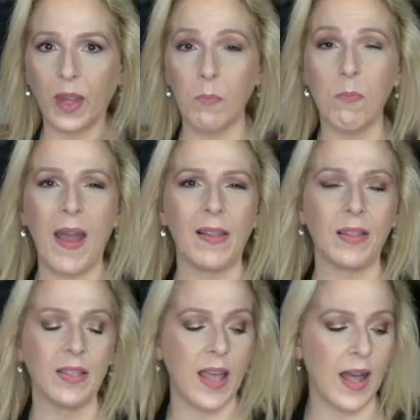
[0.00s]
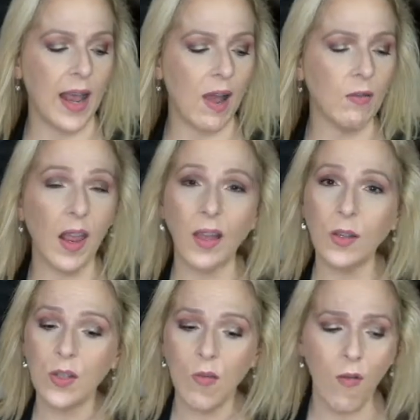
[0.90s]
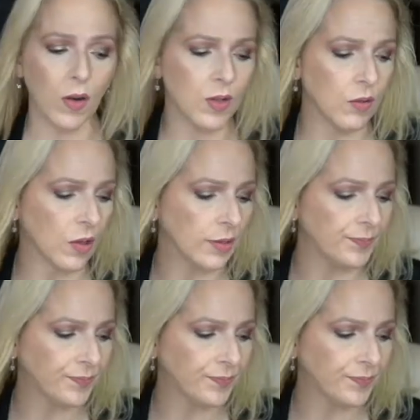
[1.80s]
balance that out. And so far so good.